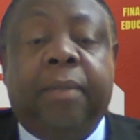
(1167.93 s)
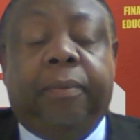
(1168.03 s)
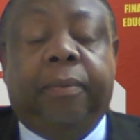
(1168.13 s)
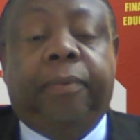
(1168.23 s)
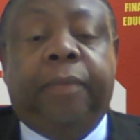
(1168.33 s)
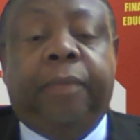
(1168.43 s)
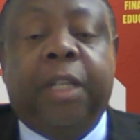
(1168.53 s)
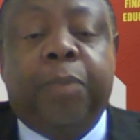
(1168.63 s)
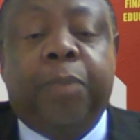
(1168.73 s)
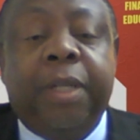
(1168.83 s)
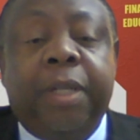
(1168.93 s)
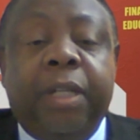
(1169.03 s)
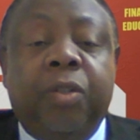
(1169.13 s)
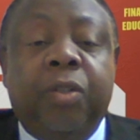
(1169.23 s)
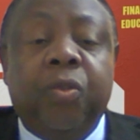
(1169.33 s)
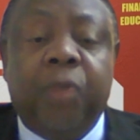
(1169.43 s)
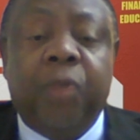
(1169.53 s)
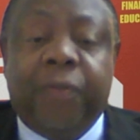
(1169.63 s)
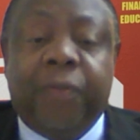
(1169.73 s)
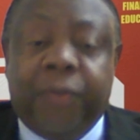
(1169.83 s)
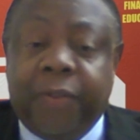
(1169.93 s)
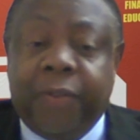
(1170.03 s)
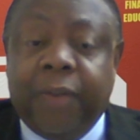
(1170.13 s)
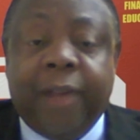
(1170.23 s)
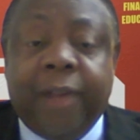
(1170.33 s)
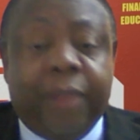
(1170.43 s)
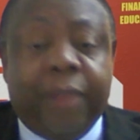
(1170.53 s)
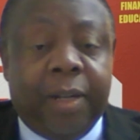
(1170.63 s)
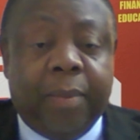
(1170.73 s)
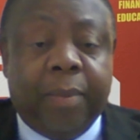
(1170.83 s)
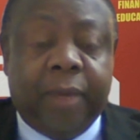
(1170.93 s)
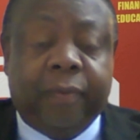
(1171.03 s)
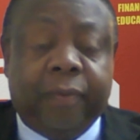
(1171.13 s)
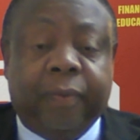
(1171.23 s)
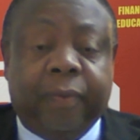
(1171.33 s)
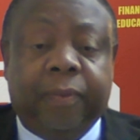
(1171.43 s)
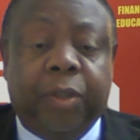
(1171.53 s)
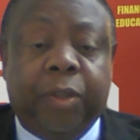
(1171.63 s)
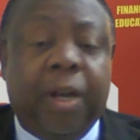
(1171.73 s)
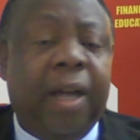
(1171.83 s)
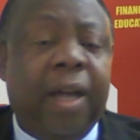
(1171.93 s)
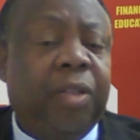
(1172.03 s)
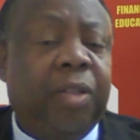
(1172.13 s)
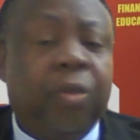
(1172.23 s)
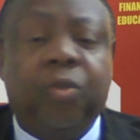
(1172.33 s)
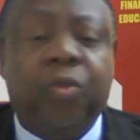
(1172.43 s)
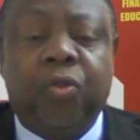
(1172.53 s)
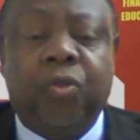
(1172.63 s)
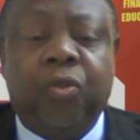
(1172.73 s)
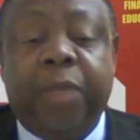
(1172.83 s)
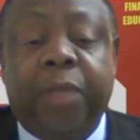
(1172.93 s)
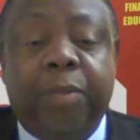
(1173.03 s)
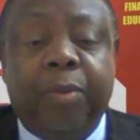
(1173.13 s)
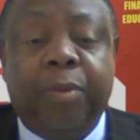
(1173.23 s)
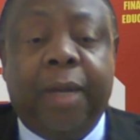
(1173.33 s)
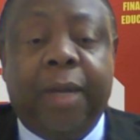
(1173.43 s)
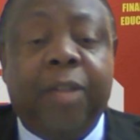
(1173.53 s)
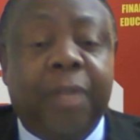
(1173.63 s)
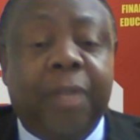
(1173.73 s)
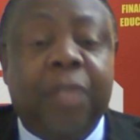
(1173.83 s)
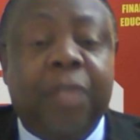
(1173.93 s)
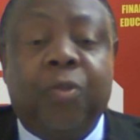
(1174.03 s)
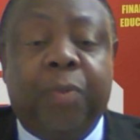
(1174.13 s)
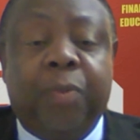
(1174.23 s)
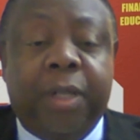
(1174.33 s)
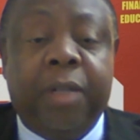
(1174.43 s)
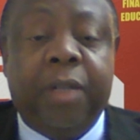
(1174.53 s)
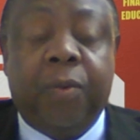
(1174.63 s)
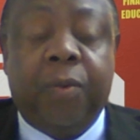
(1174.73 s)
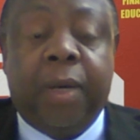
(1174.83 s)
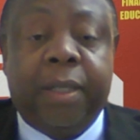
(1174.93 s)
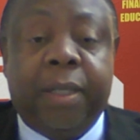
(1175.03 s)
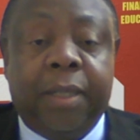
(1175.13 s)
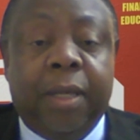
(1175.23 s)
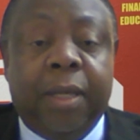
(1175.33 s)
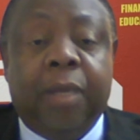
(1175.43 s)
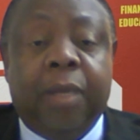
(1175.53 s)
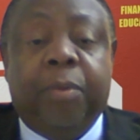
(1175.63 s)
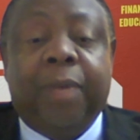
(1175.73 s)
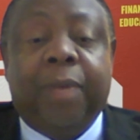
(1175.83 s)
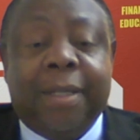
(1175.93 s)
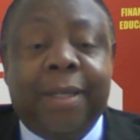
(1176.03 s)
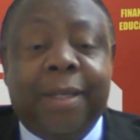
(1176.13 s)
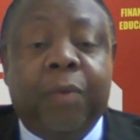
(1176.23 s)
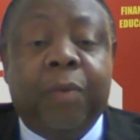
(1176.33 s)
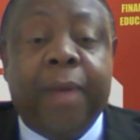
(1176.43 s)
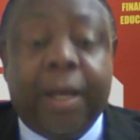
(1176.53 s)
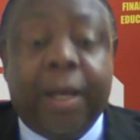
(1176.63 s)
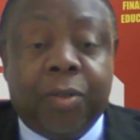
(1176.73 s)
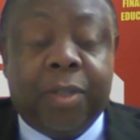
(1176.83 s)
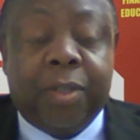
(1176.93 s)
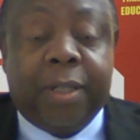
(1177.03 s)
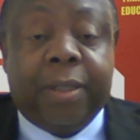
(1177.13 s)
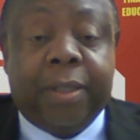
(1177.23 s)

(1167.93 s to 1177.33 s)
Especially those who are 55 and above. You know, I talk to so many people. I get so many inquiries. People are saying, we are exhausted.